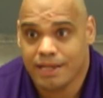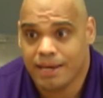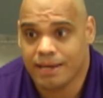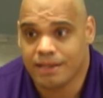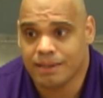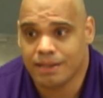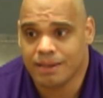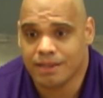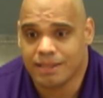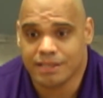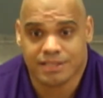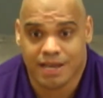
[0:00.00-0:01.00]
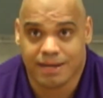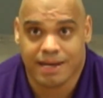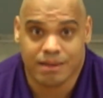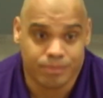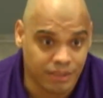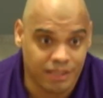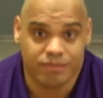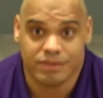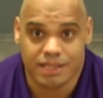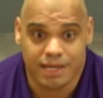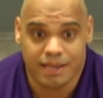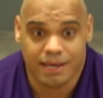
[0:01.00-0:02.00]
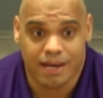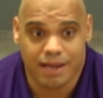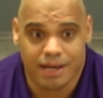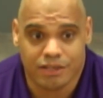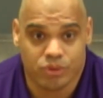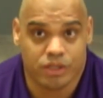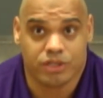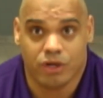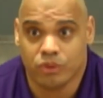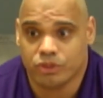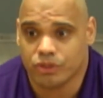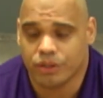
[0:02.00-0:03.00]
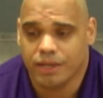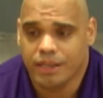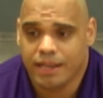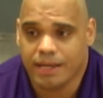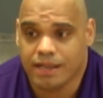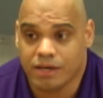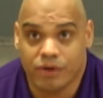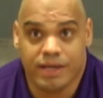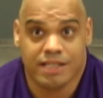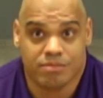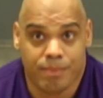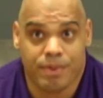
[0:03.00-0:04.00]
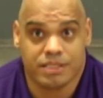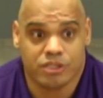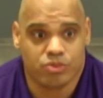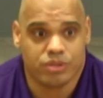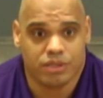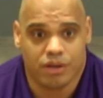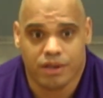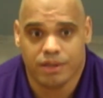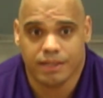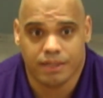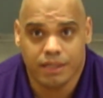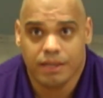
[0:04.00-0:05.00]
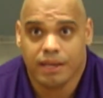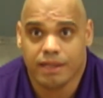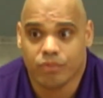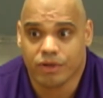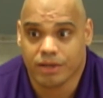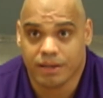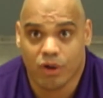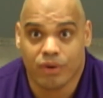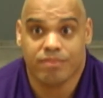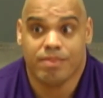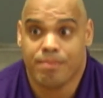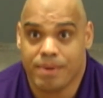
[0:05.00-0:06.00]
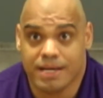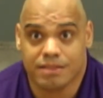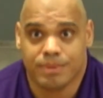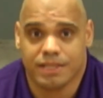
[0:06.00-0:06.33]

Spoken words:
and they just got to kind of believe and say, hey, I trust coach, and I know he has my best interest in heart, and we're going to go give my best.